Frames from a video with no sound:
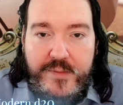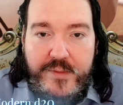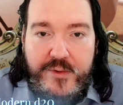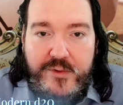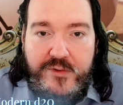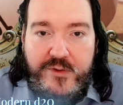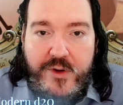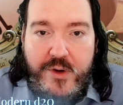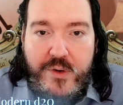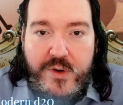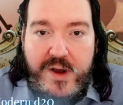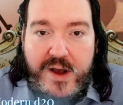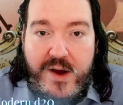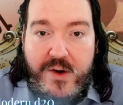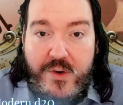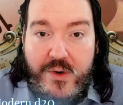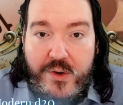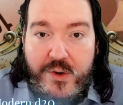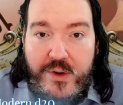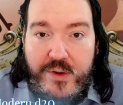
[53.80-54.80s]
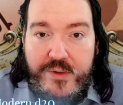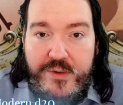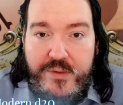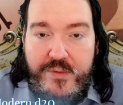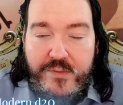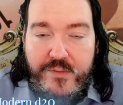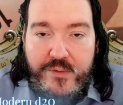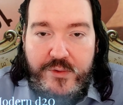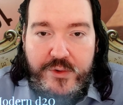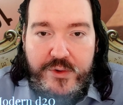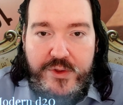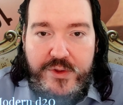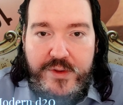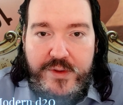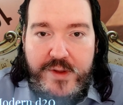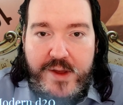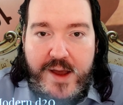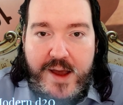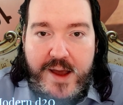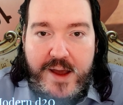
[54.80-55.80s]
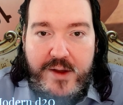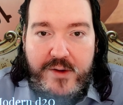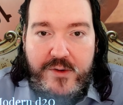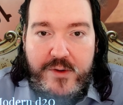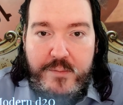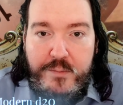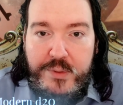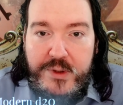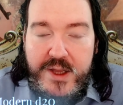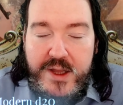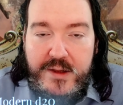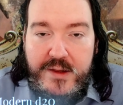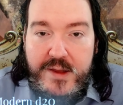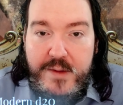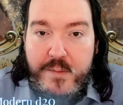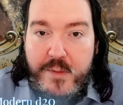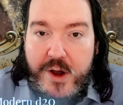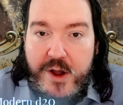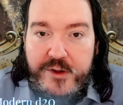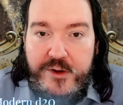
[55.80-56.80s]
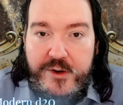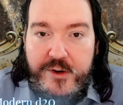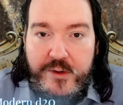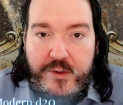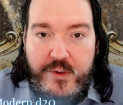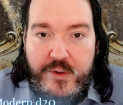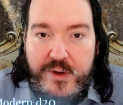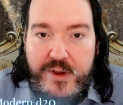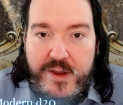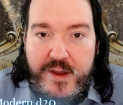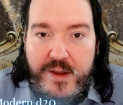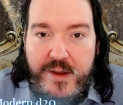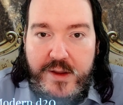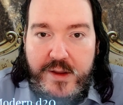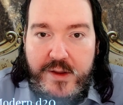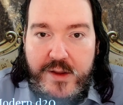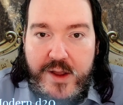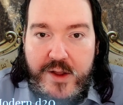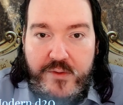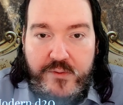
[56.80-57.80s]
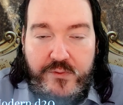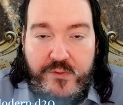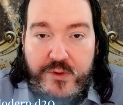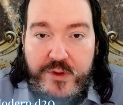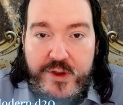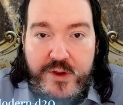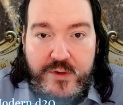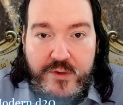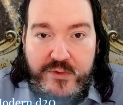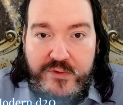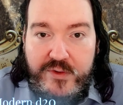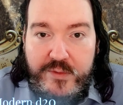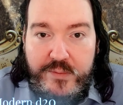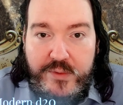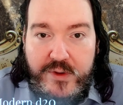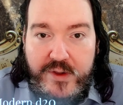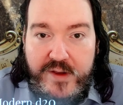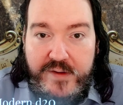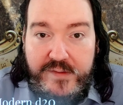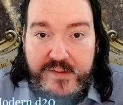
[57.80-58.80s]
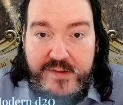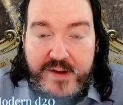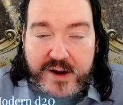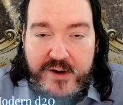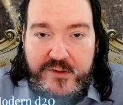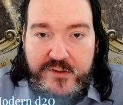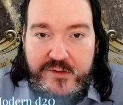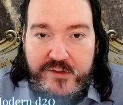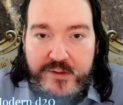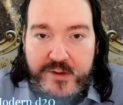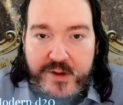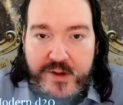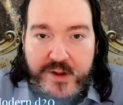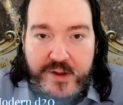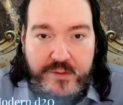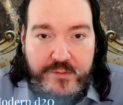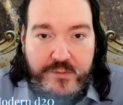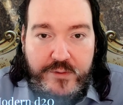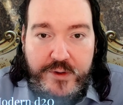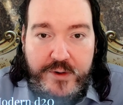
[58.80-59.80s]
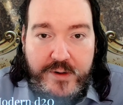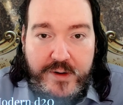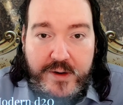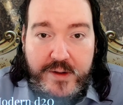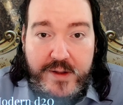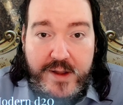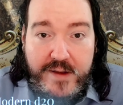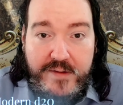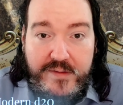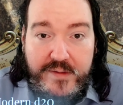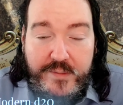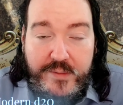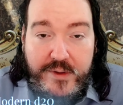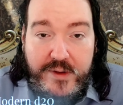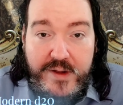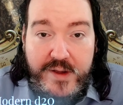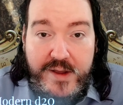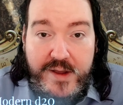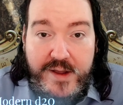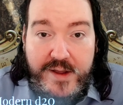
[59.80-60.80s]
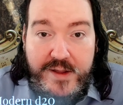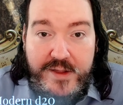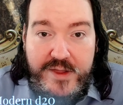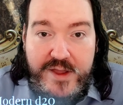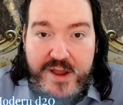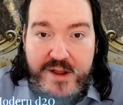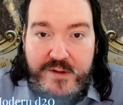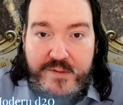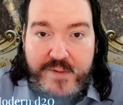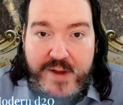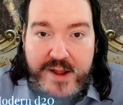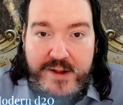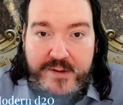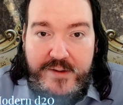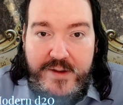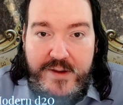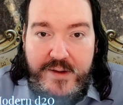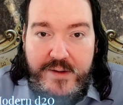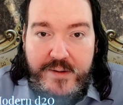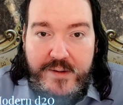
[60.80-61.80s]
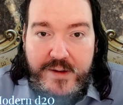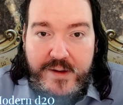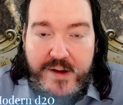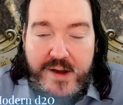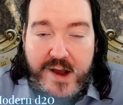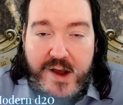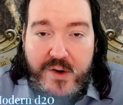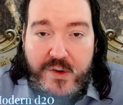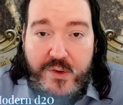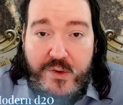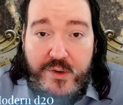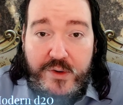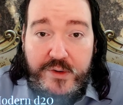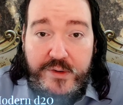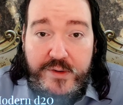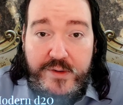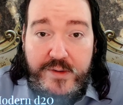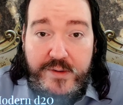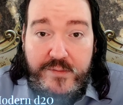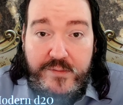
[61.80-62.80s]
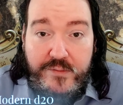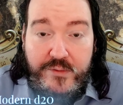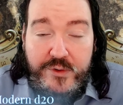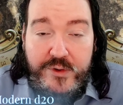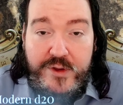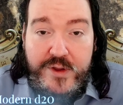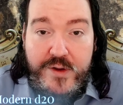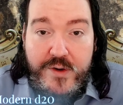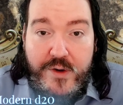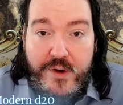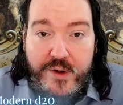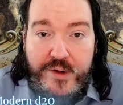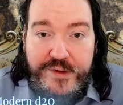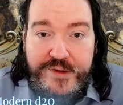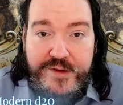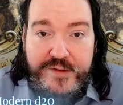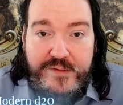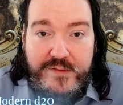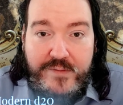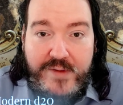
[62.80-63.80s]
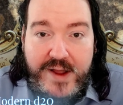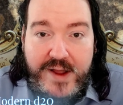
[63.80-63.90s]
So how old would a completely modern looking and fully usable as such, and fully recognizable D20, how old would the oldest